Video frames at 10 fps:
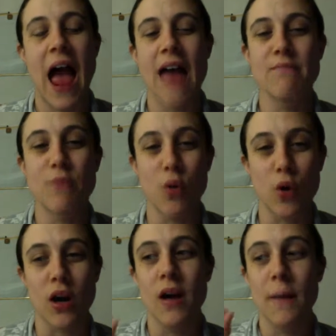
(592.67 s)
and
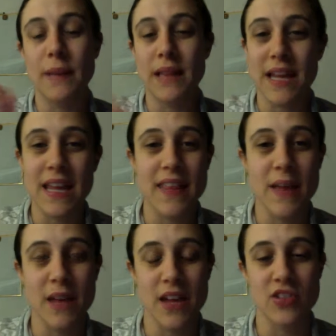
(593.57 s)
more plugging
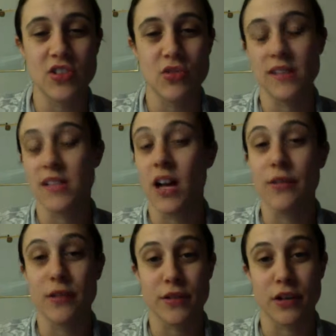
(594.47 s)
them into these
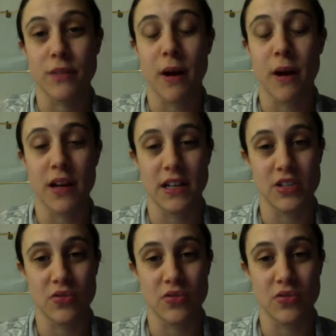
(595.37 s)
other third-party